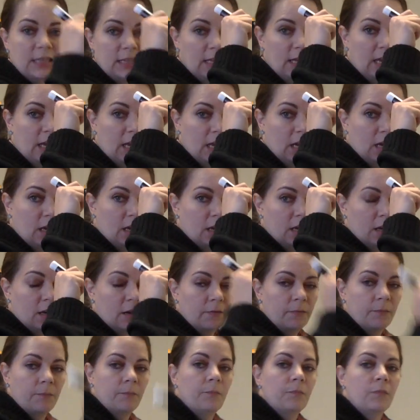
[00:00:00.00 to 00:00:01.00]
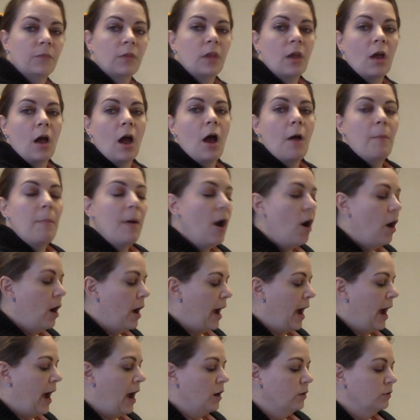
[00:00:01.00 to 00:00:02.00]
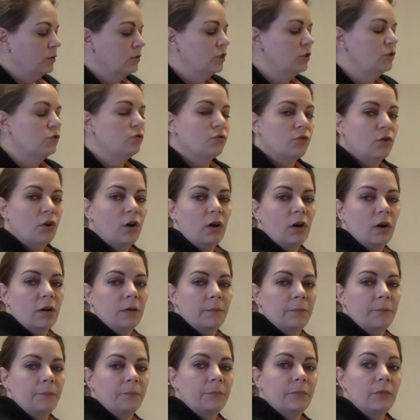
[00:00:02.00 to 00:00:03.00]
think about how to draw